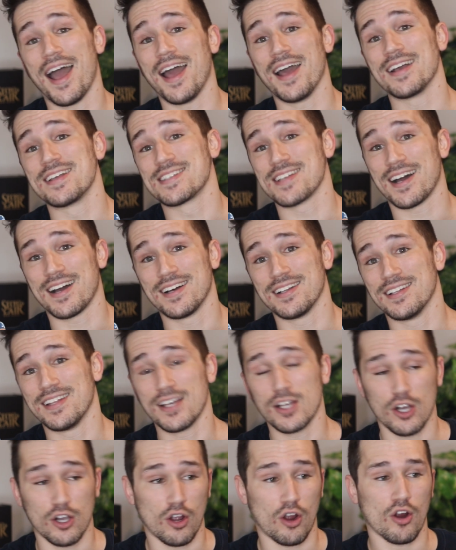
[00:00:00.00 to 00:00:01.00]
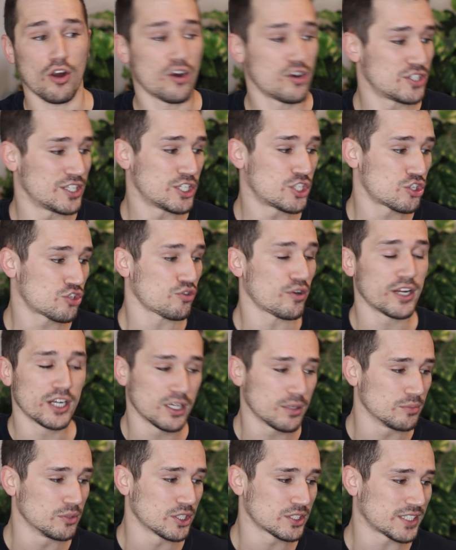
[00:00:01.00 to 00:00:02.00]
exiling cards, it straight
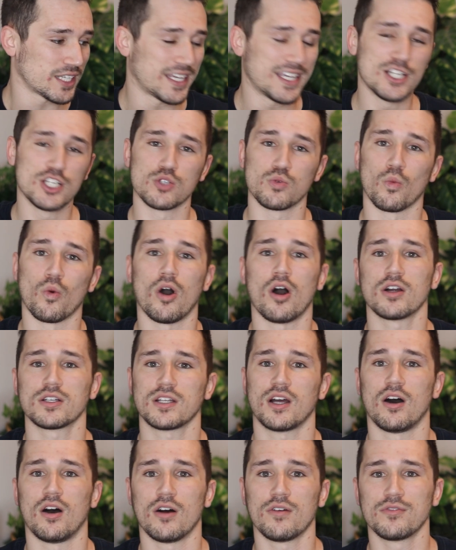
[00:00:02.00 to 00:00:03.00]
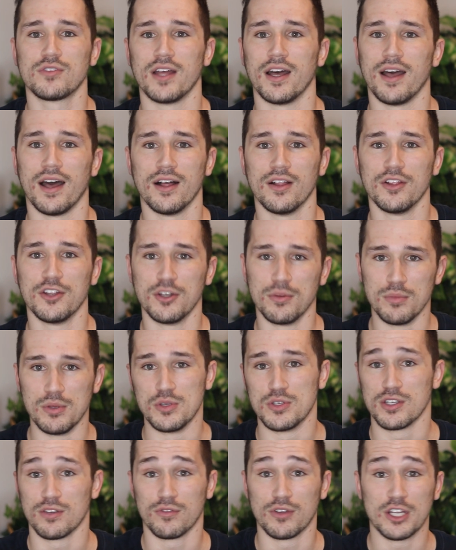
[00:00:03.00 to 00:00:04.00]
up looks like he just walked off the Helena
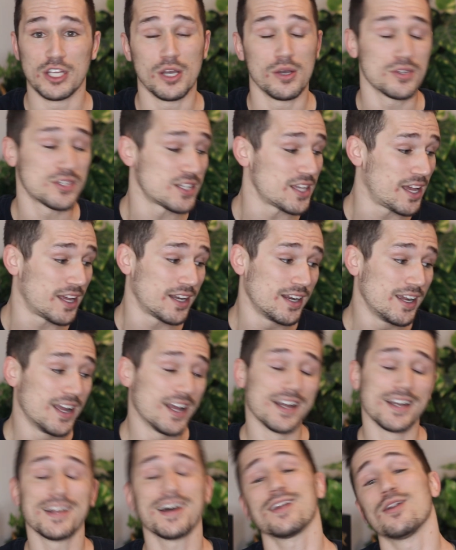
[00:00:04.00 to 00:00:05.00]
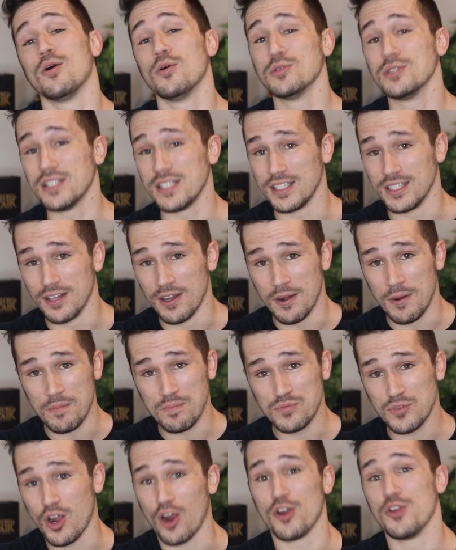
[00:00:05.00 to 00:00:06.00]
music video set. Not only
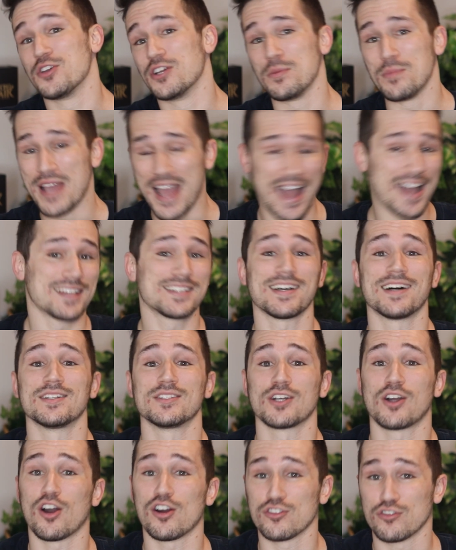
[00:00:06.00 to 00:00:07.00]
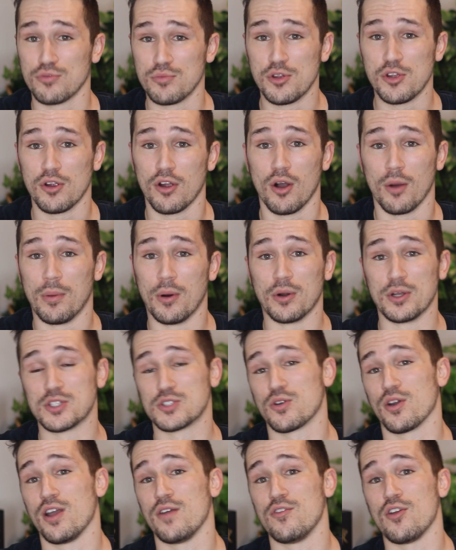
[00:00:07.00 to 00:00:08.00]
are you going to be exiling the cards from your opponent's
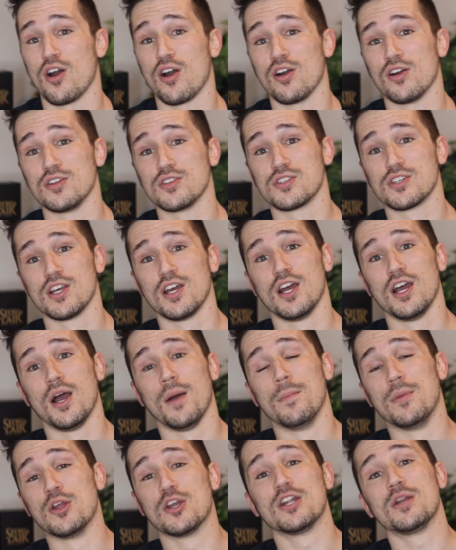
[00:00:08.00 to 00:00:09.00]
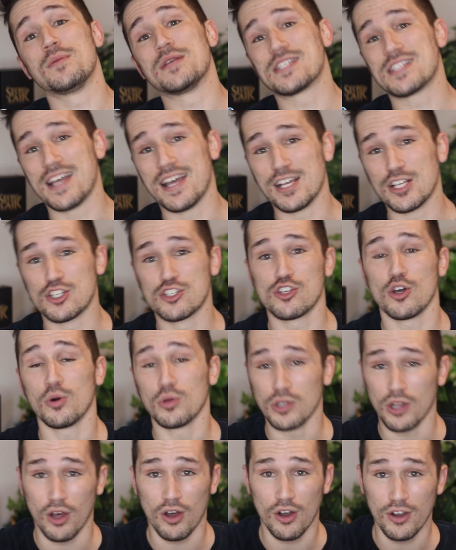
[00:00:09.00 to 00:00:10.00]
graveyards, but you're going to be saying so
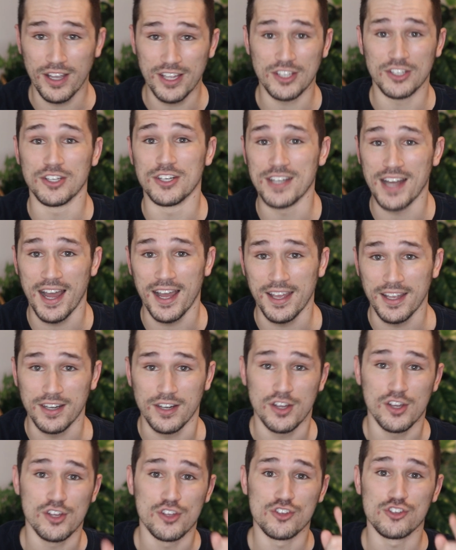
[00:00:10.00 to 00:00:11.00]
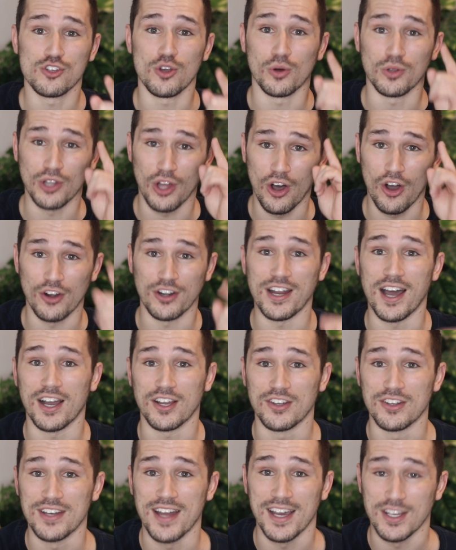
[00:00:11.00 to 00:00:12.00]
long and good night, so long,
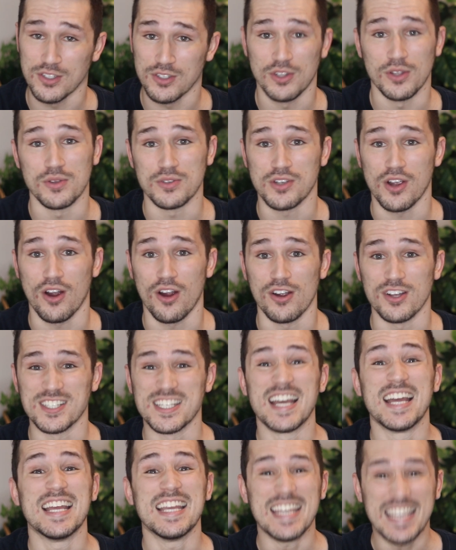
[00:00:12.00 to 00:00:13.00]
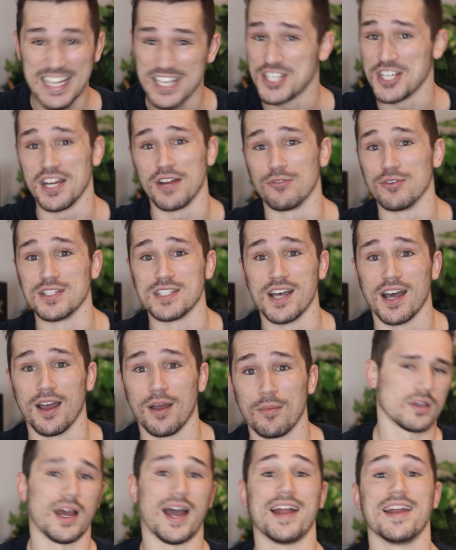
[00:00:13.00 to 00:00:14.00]
not good night to those cards each and every time.
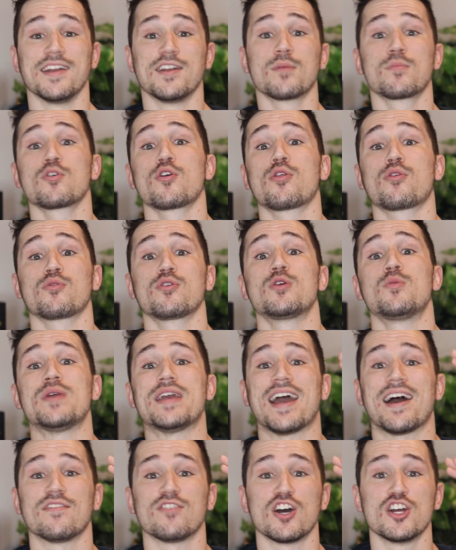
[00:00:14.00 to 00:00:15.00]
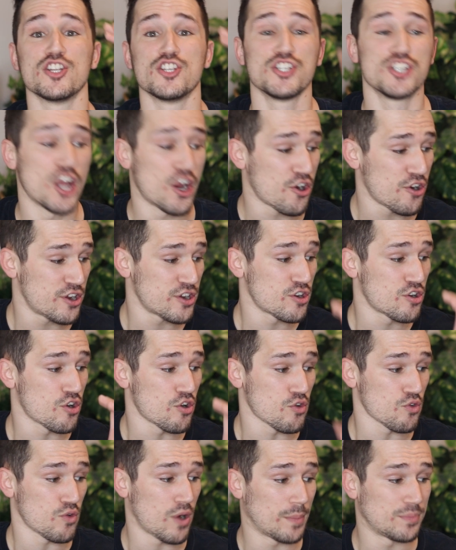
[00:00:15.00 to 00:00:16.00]
At number 3, we have Jaren
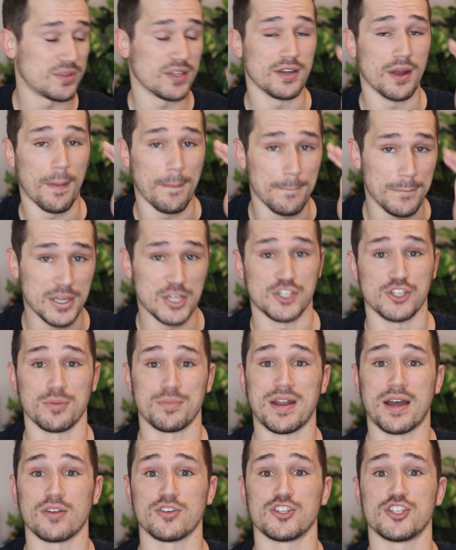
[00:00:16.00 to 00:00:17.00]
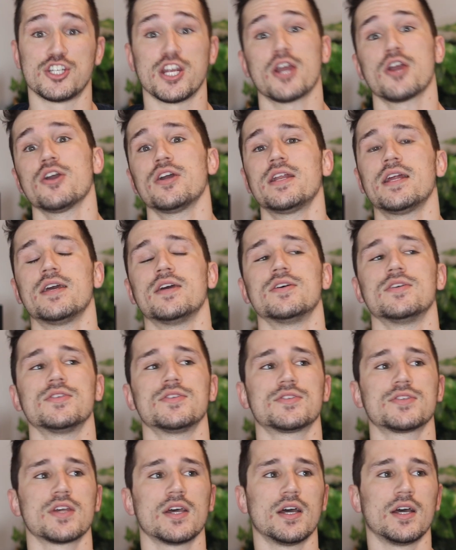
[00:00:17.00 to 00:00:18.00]
Corrupted Bishop. Now,
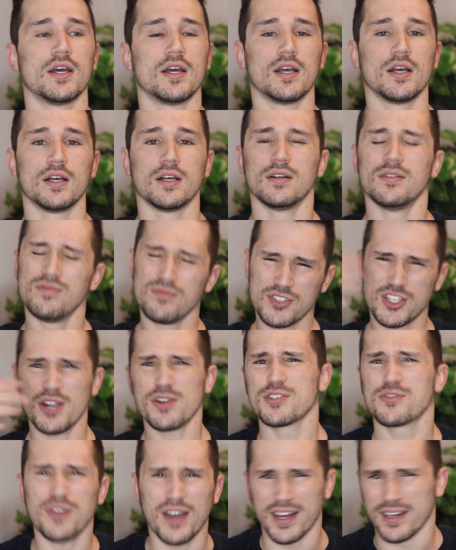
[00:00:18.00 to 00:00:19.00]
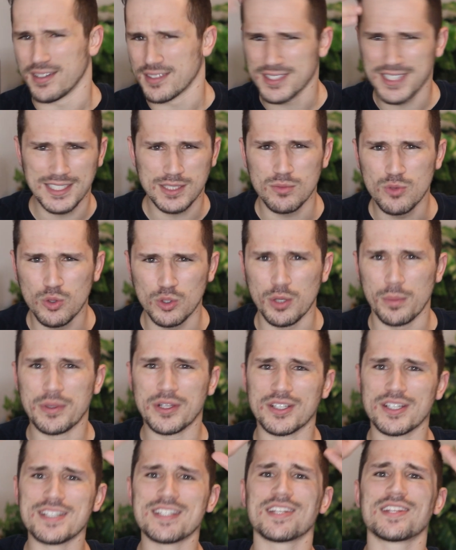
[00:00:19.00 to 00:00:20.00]
Jaren's fine. It's got some cool
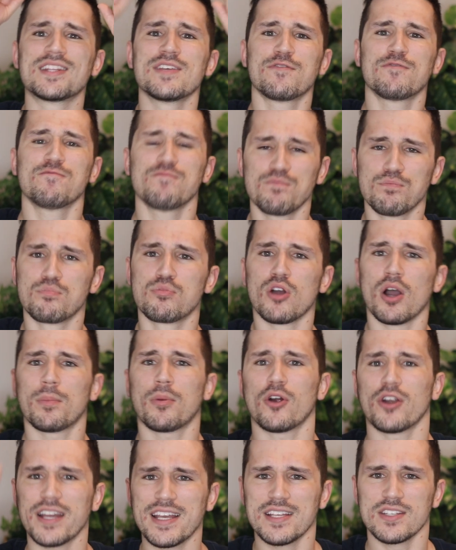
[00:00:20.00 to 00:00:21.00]
abilities. The bruh part